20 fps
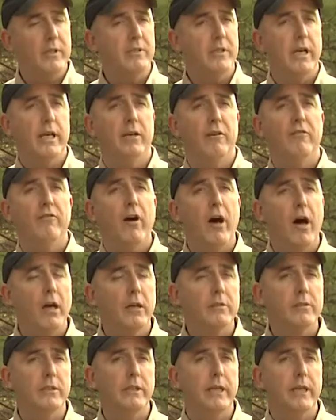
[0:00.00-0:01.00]
say, a
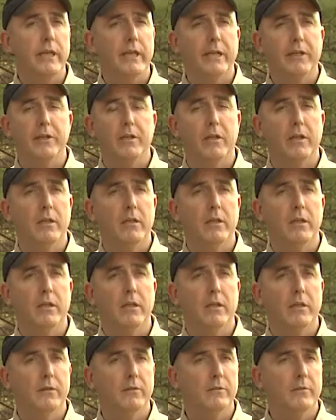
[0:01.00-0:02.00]
fox getting into uh,
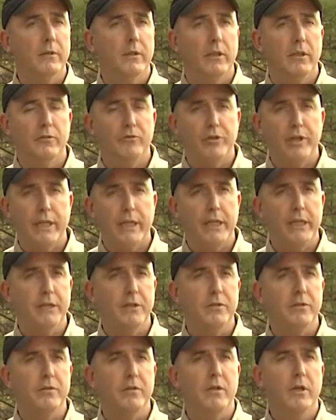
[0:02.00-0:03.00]
uh,
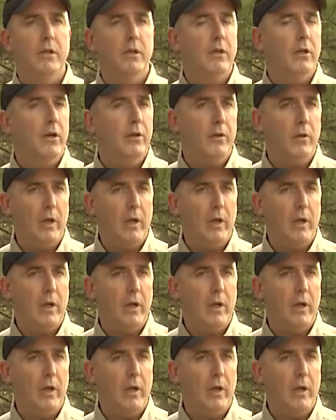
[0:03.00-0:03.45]
chickens other